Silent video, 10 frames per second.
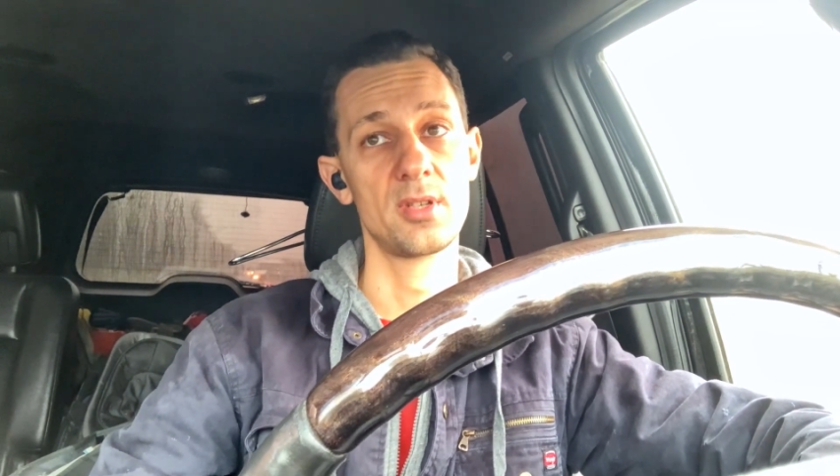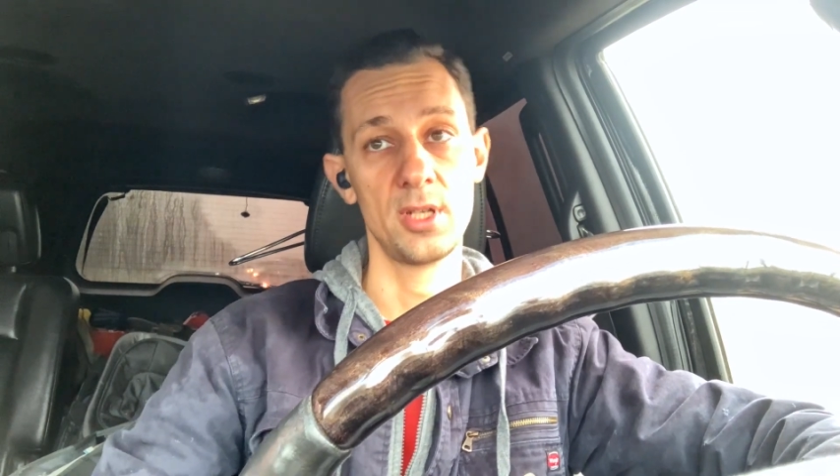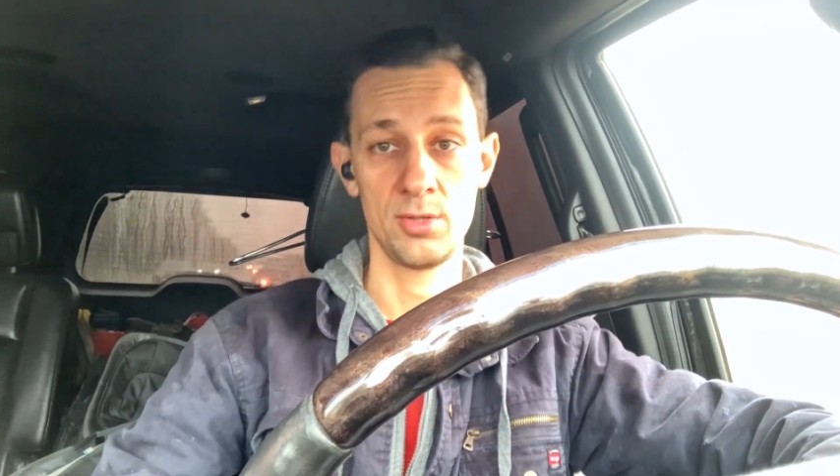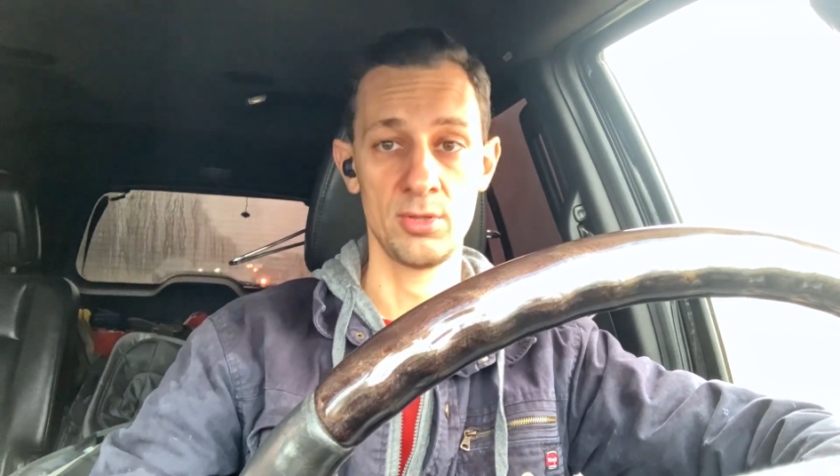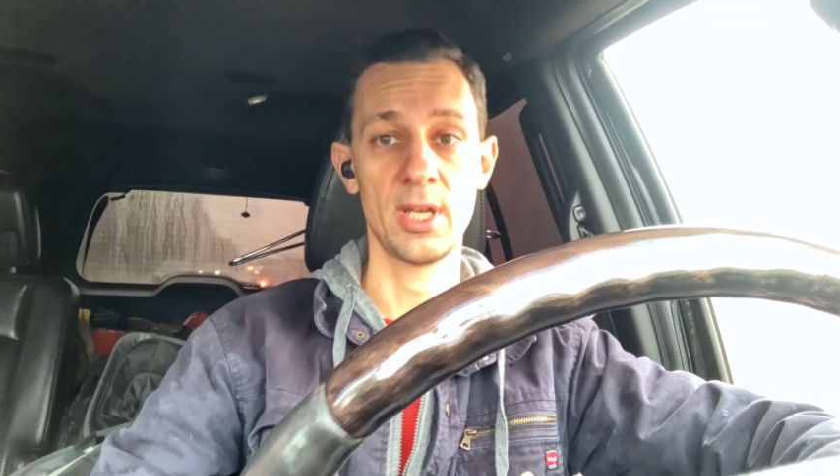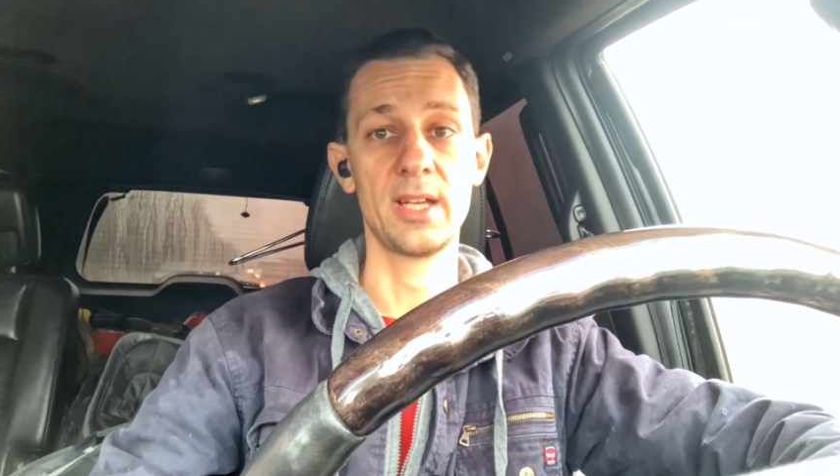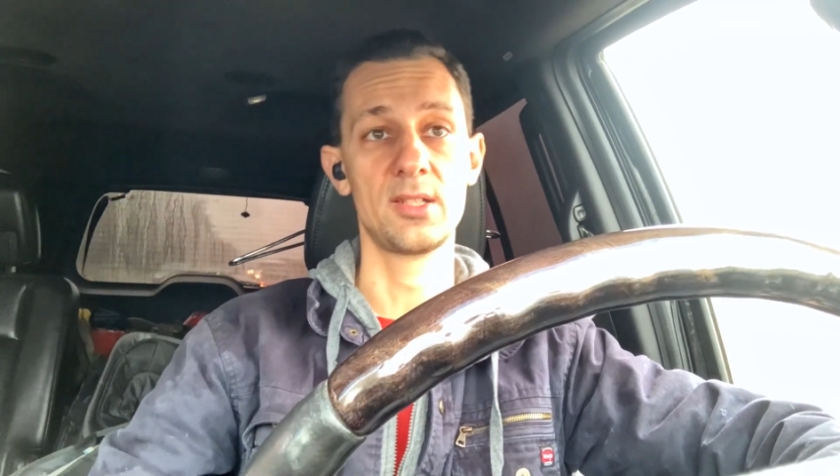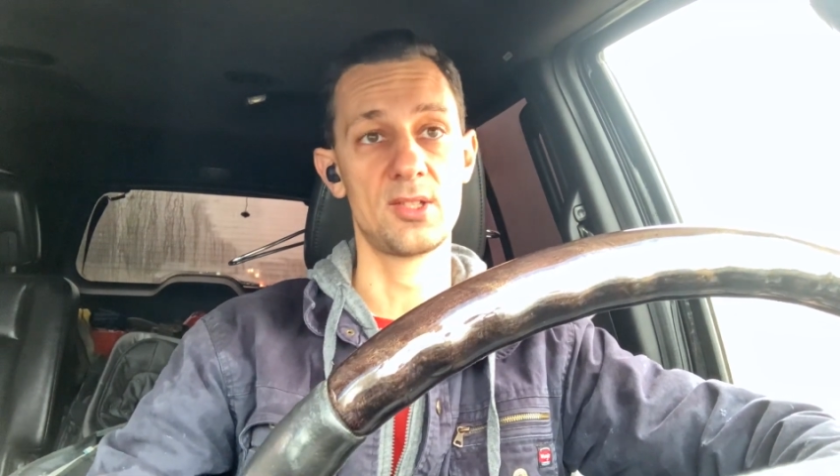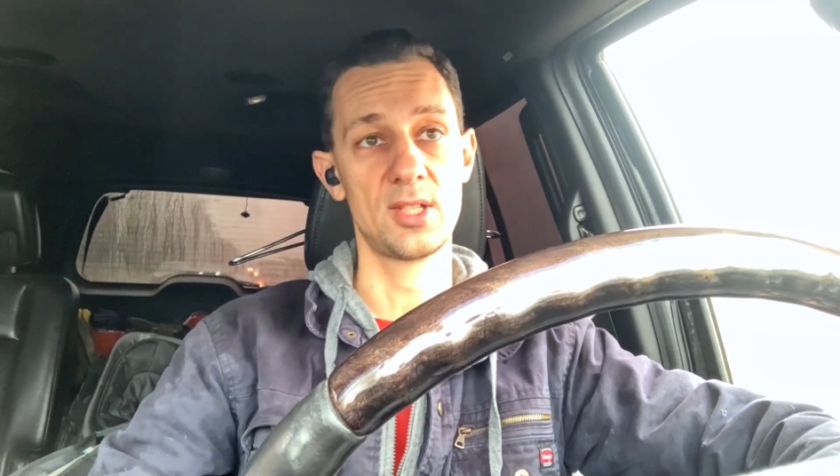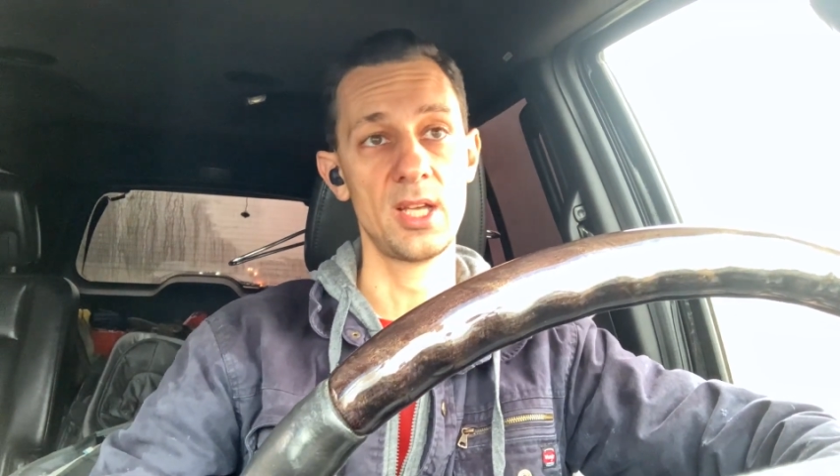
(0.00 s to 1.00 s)
in
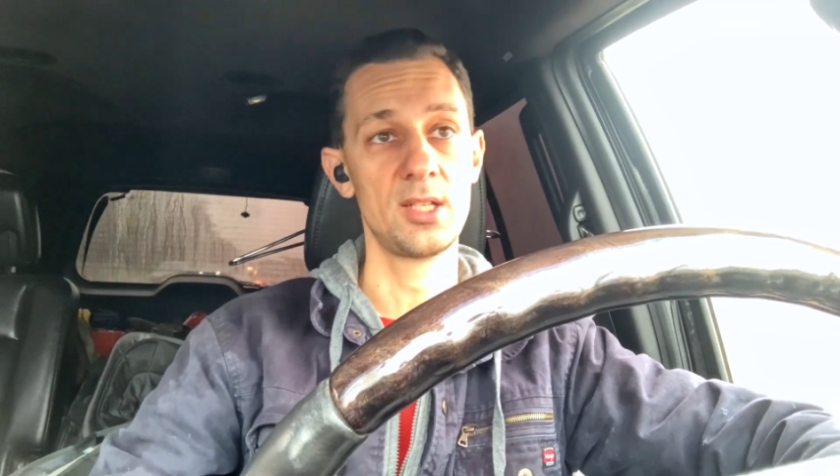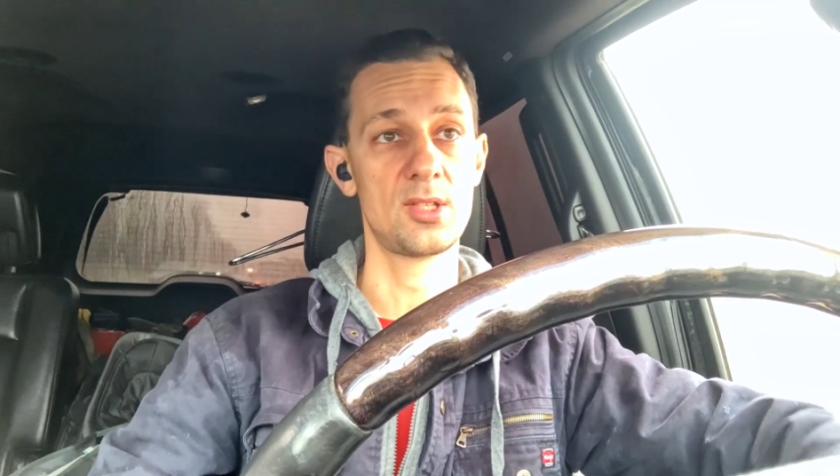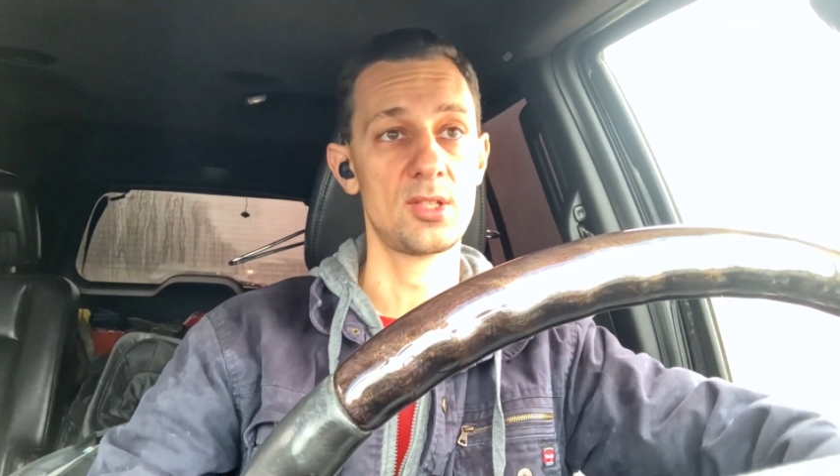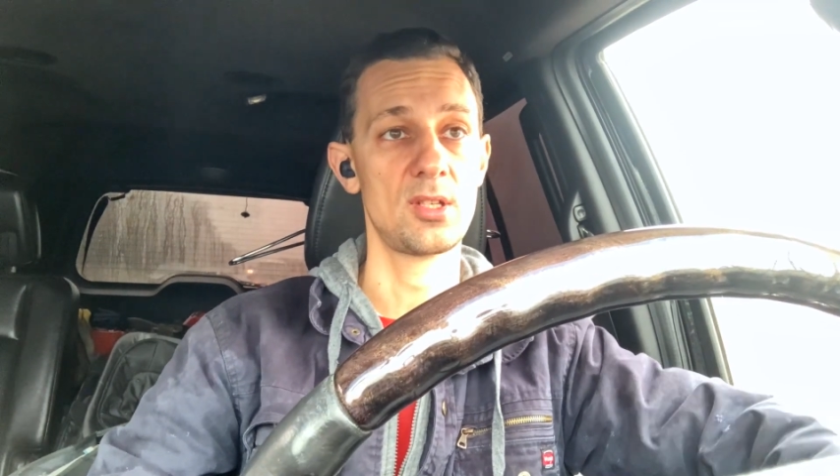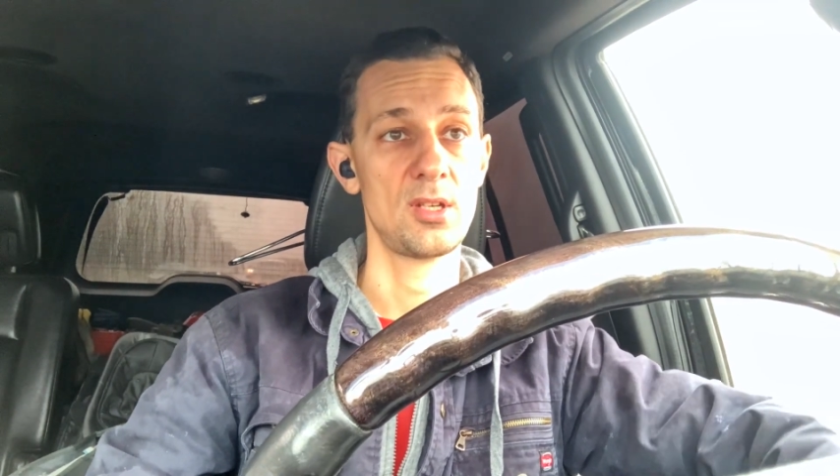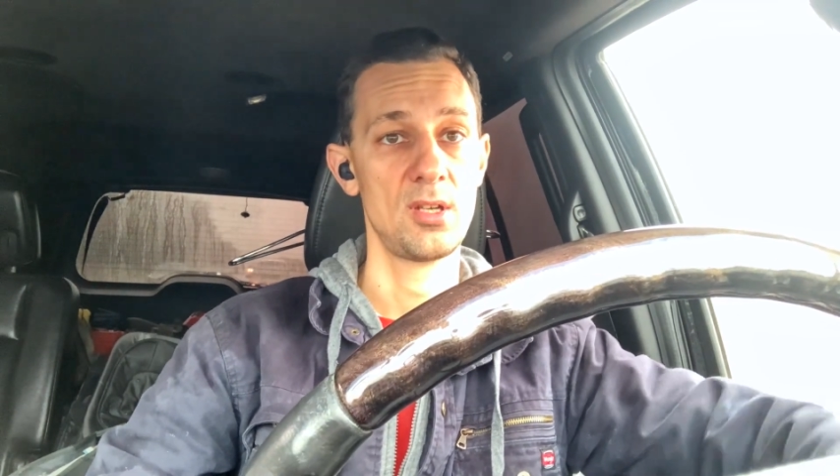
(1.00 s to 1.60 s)
United States